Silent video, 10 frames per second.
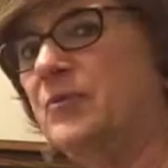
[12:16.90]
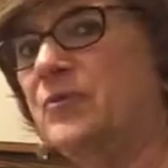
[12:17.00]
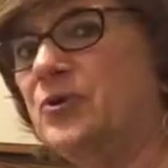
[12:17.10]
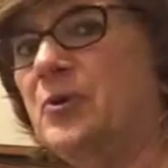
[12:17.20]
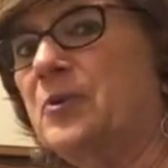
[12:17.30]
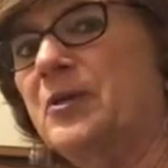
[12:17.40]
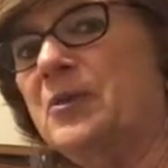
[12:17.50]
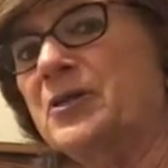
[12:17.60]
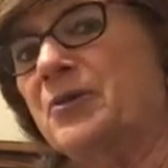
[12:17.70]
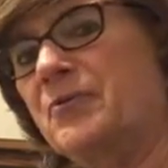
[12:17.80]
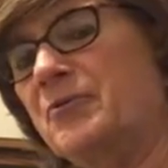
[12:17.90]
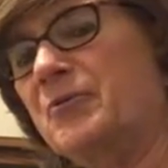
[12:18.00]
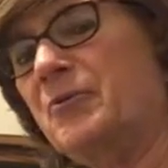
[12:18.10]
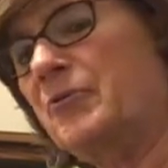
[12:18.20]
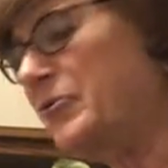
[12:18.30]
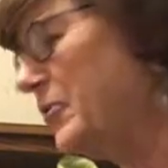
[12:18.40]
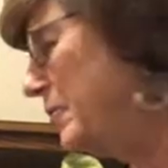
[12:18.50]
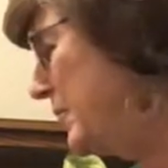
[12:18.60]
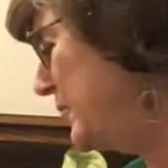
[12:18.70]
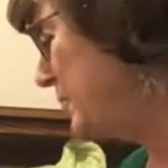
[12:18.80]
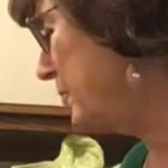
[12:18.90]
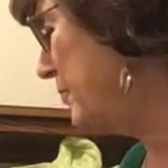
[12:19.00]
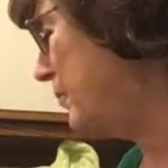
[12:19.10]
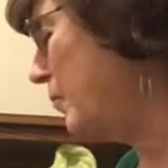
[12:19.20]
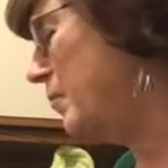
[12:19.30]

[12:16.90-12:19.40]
sure I'm going to get myself in trouble with saying these are